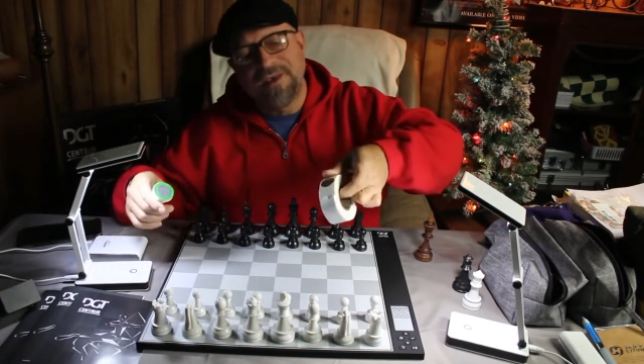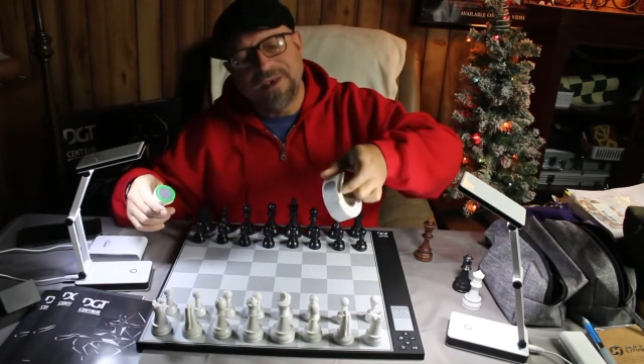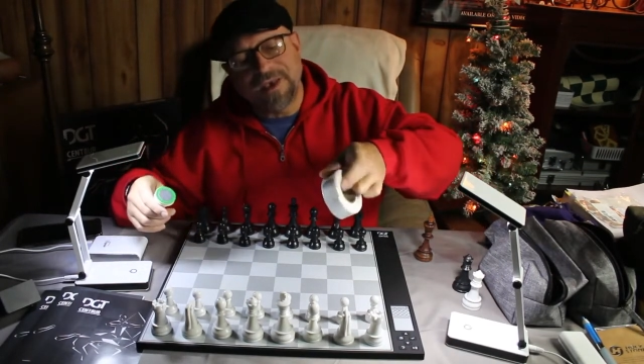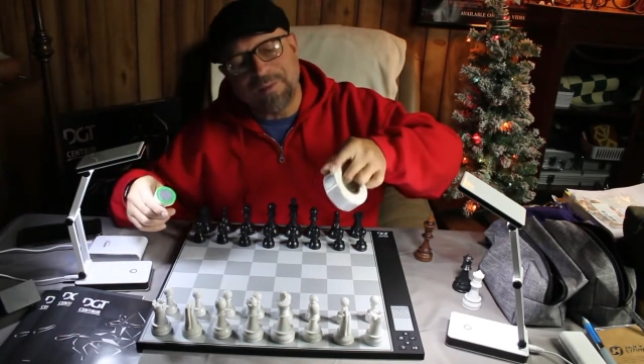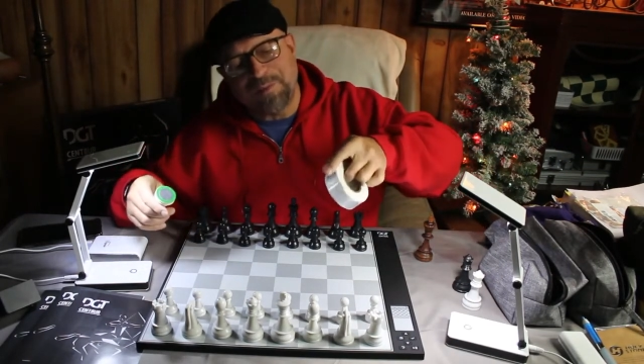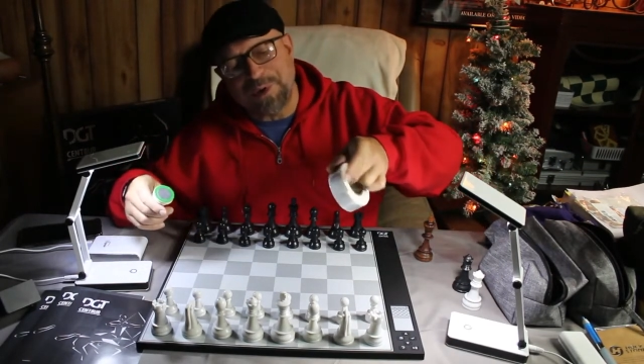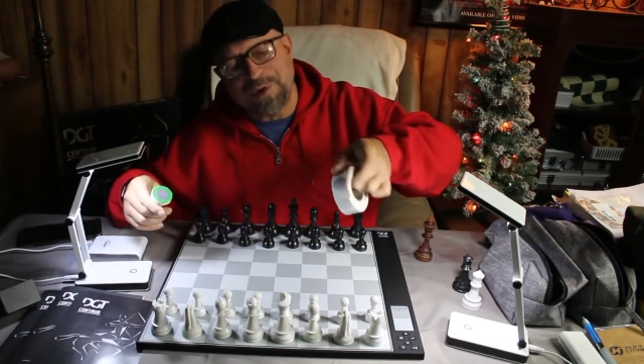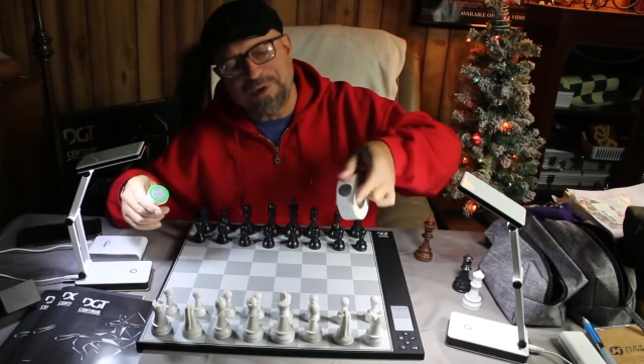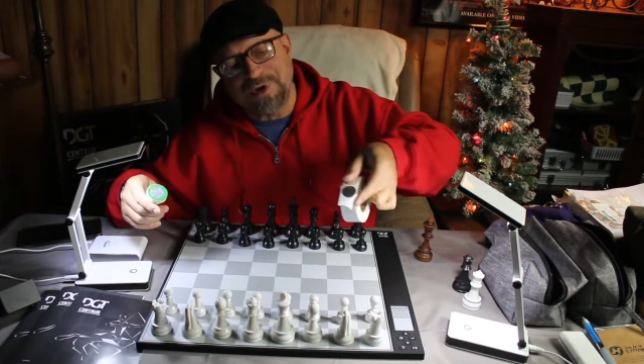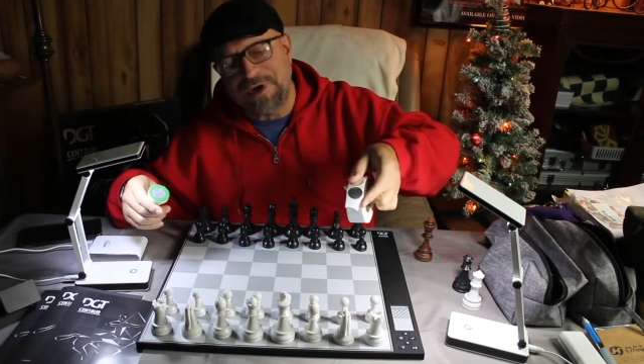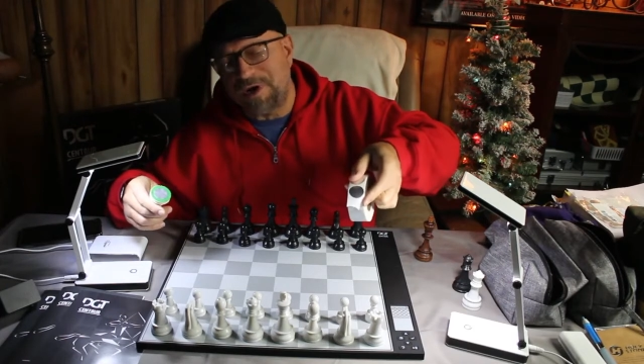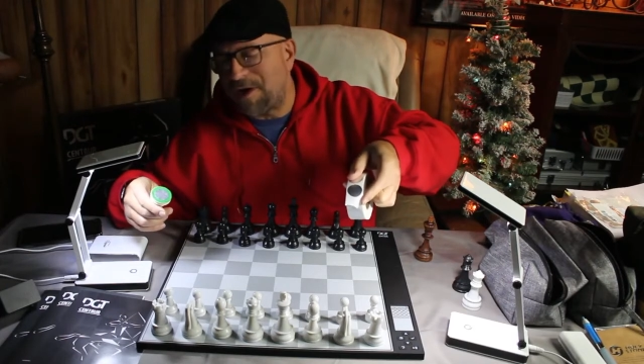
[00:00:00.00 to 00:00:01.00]
I peeled
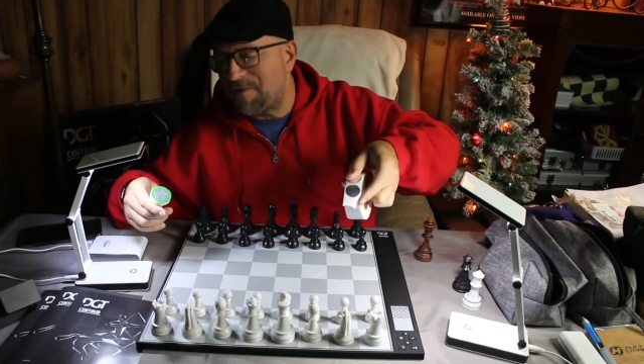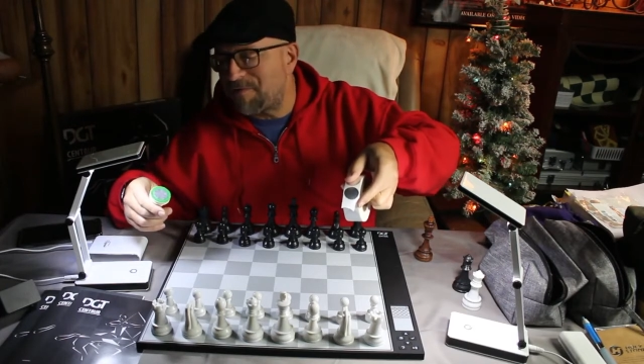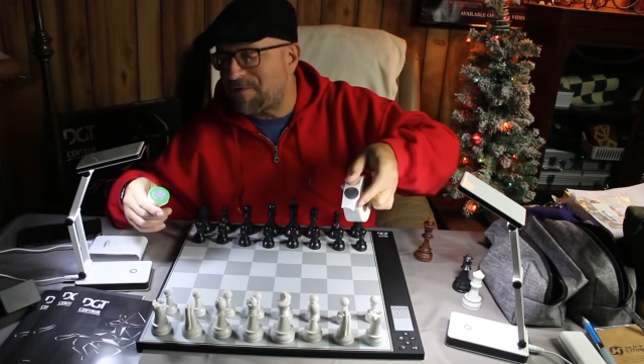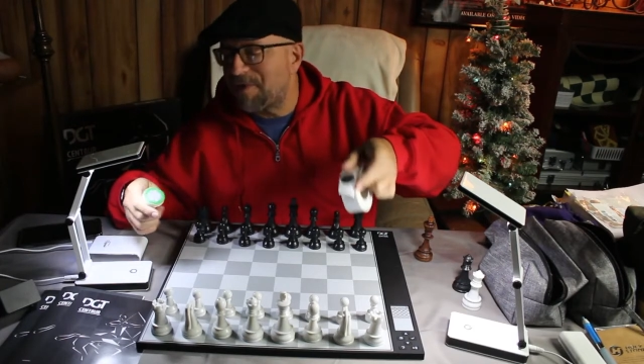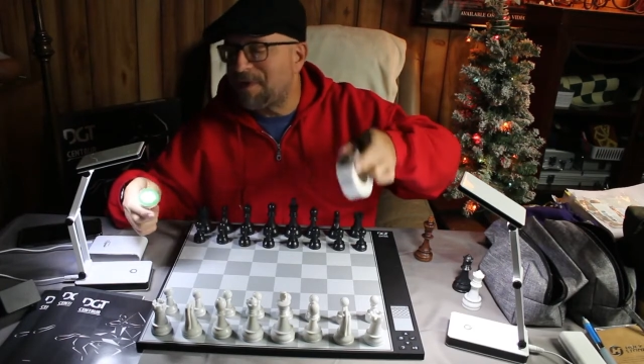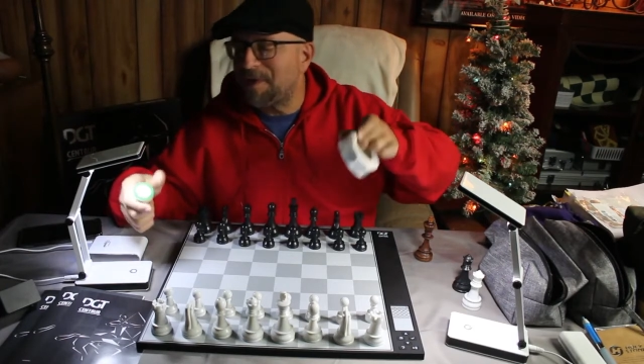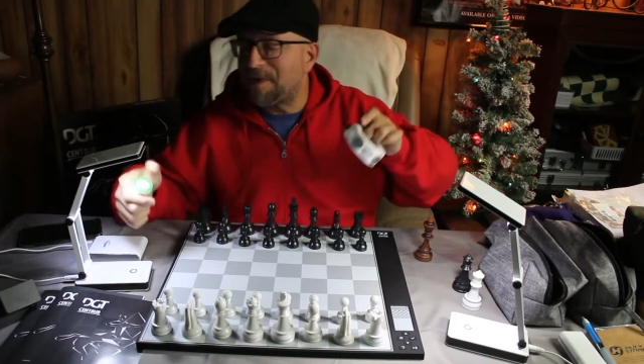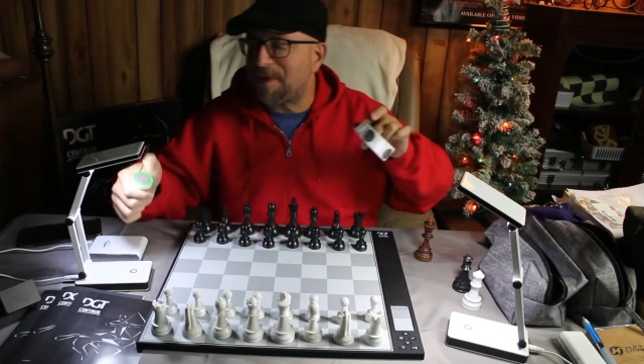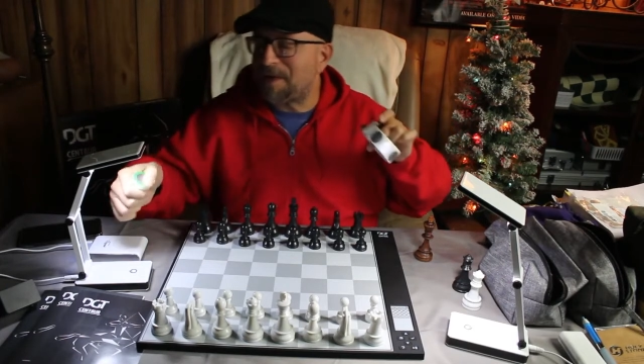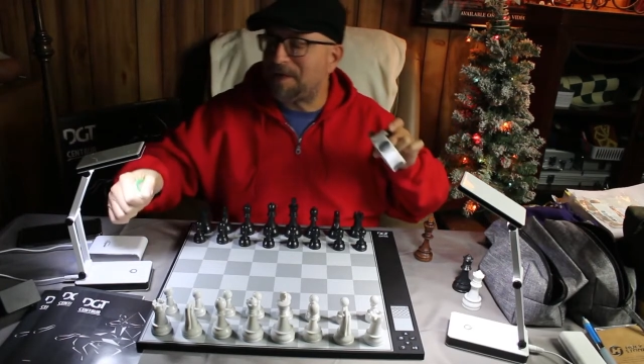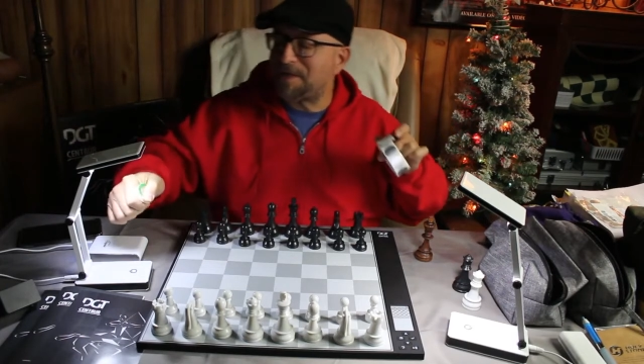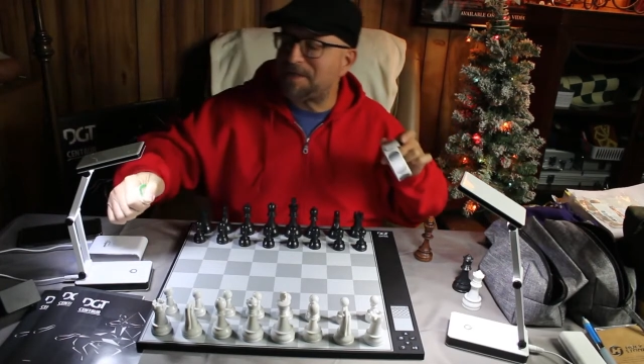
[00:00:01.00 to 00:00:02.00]
it off,
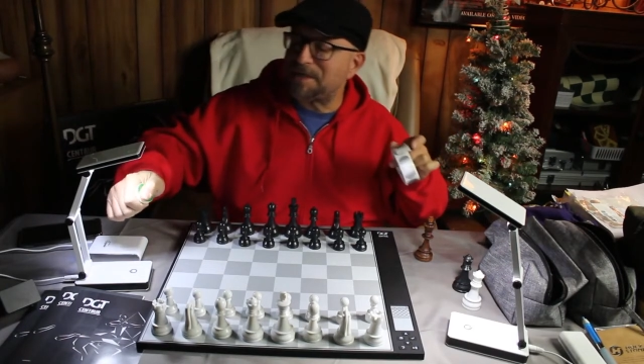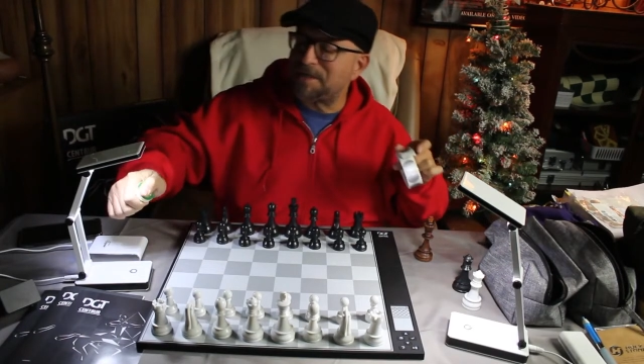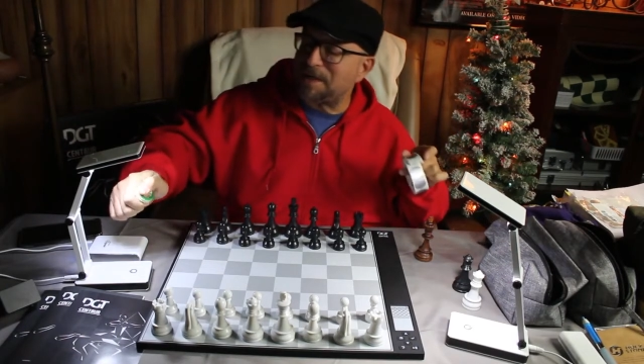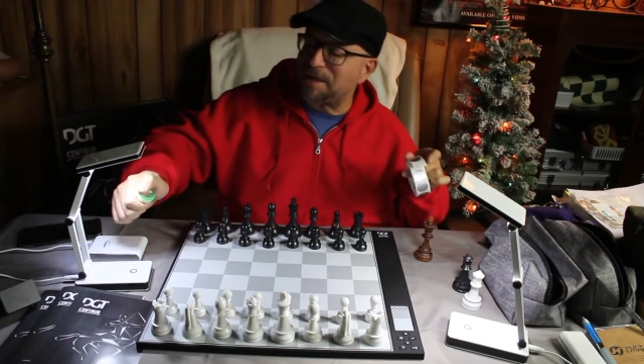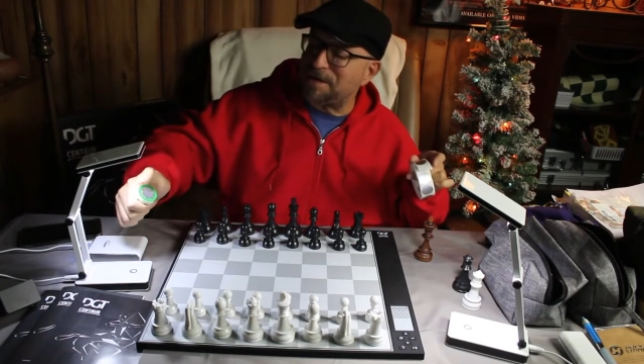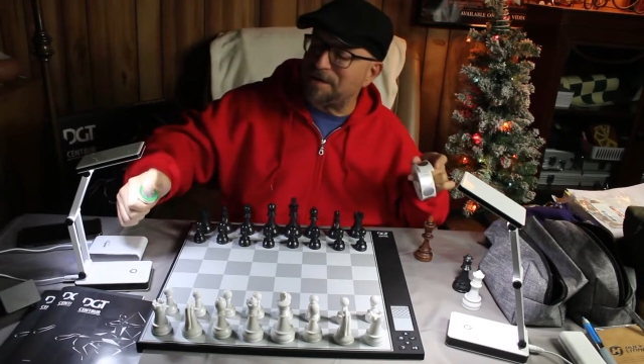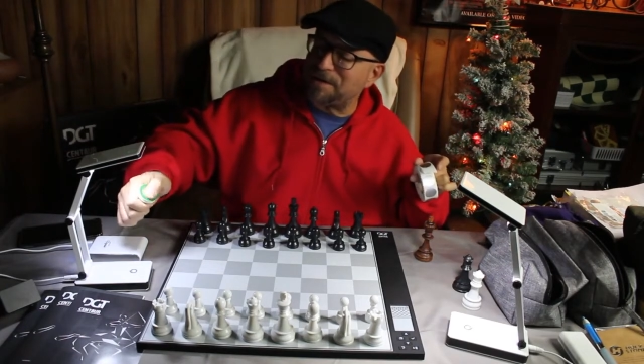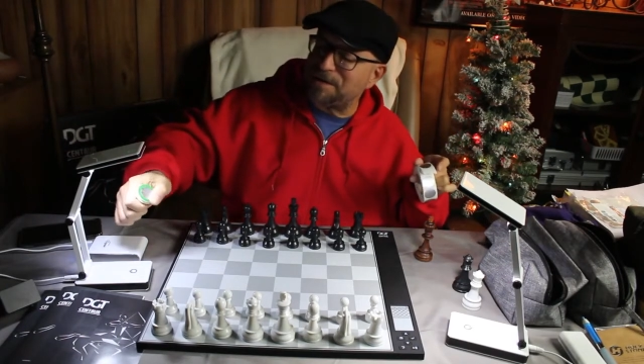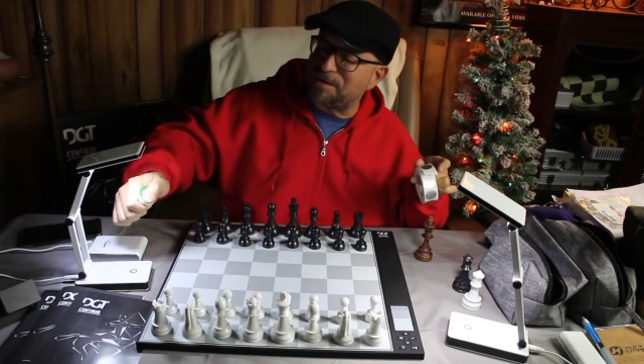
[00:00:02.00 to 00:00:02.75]
and I stuck it on